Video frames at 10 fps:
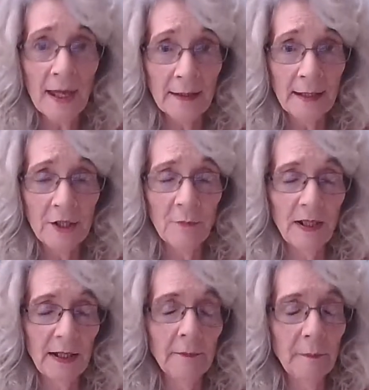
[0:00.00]
need to
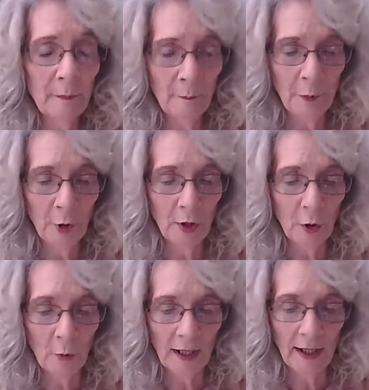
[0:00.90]
be put
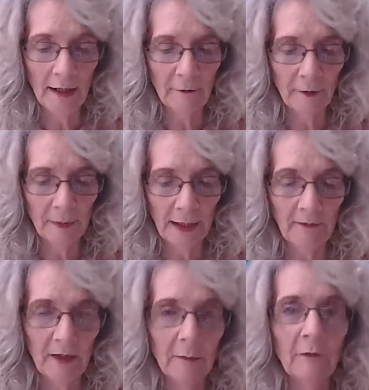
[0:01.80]
away from the
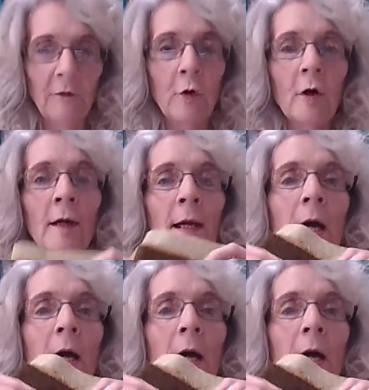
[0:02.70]
evening before